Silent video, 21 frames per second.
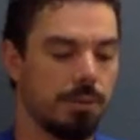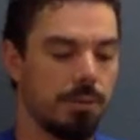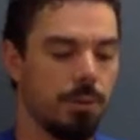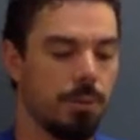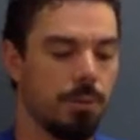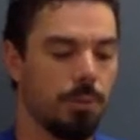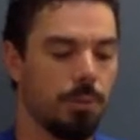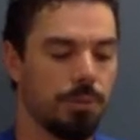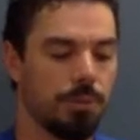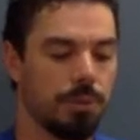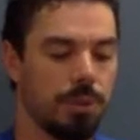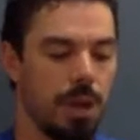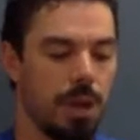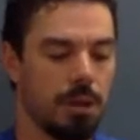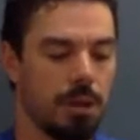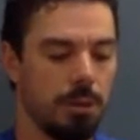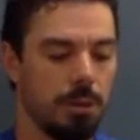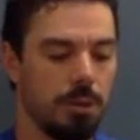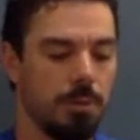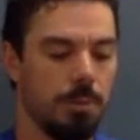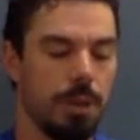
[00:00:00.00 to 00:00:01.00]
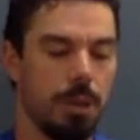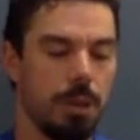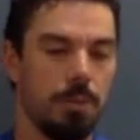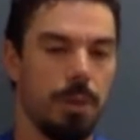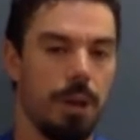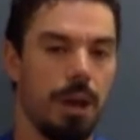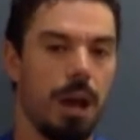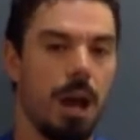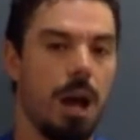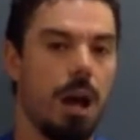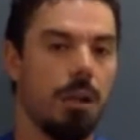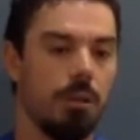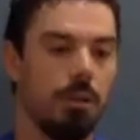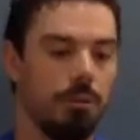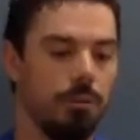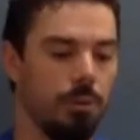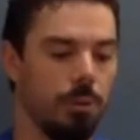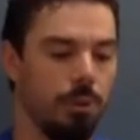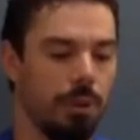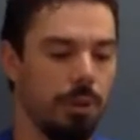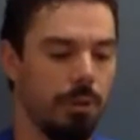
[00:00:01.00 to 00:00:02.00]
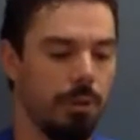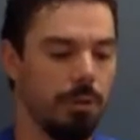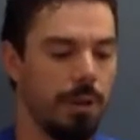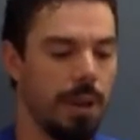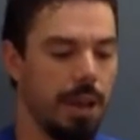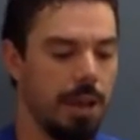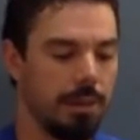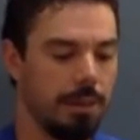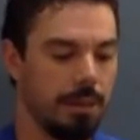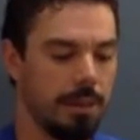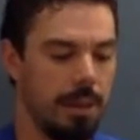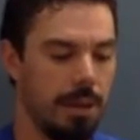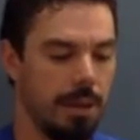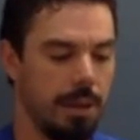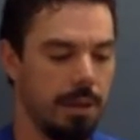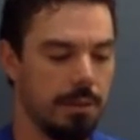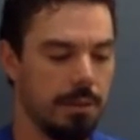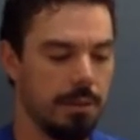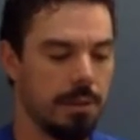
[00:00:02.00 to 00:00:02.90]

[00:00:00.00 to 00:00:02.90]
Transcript: So we'll talk a little bit about olive oil at the end.